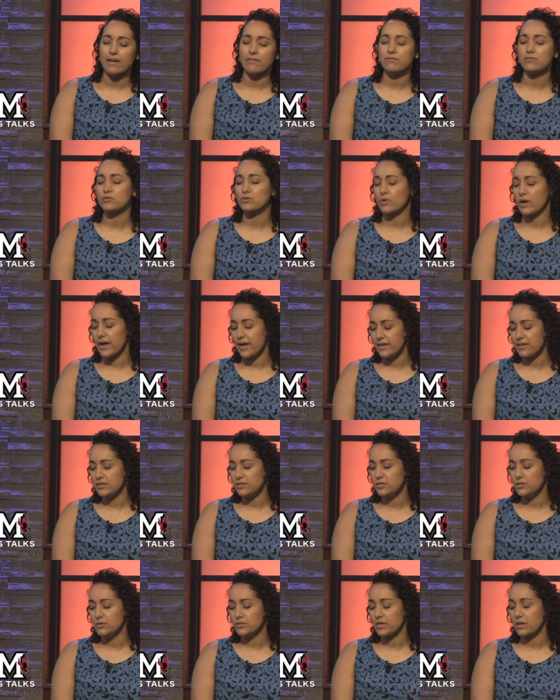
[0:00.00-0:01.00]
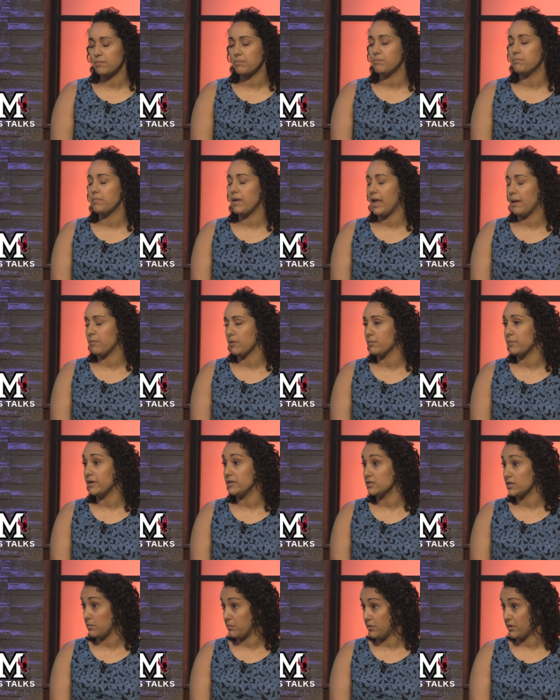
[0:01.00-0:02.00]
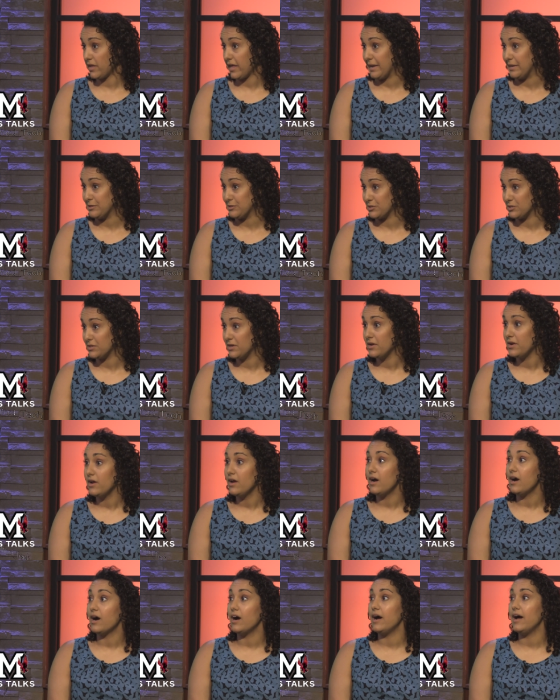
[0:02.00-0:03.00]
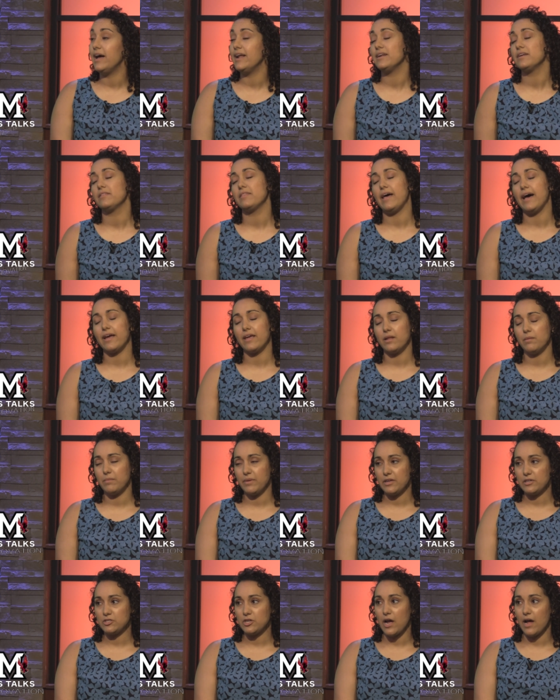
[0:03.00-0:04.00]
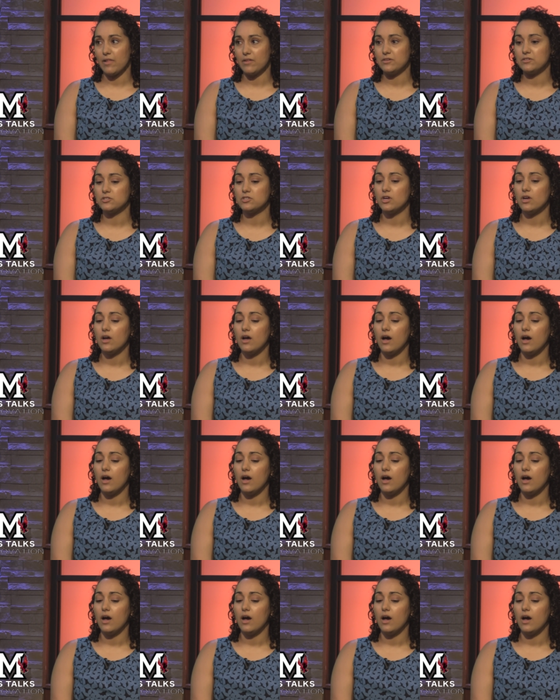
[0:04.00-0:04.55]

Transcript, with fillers: I've tried using paper-based communication, mm-hmm. and that can be a challenge.